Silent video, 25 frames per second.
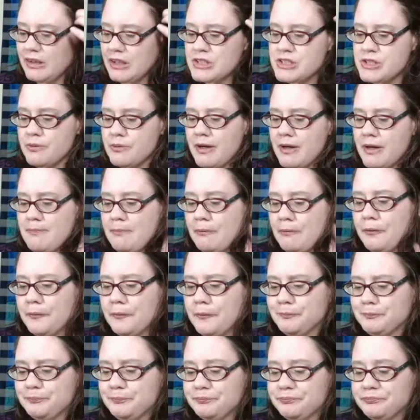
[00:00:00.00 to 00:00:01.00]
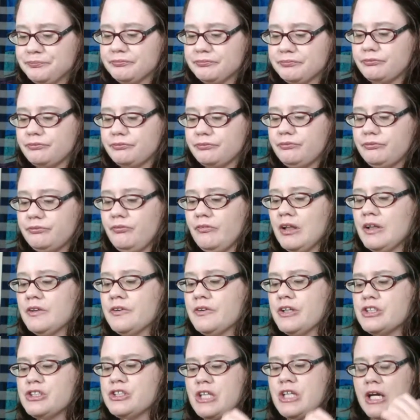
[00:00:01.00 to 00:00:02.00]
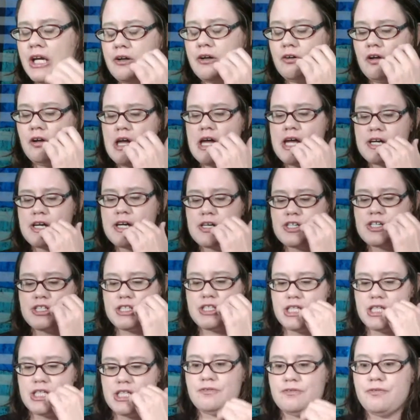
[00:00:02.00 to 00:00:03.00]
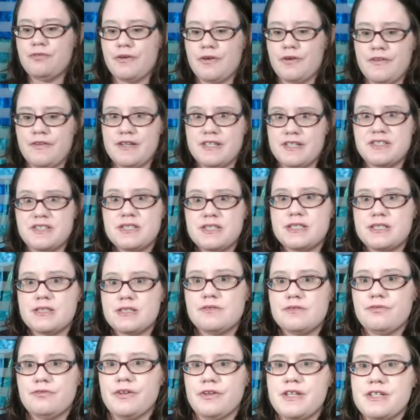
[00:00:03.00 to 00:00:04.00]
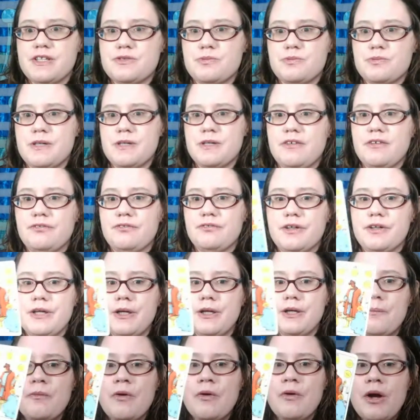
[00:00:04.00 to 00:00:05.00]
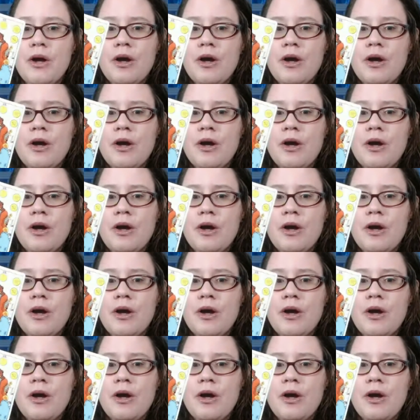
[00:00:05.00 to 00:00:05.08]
I pulled the general energy for this reading for you,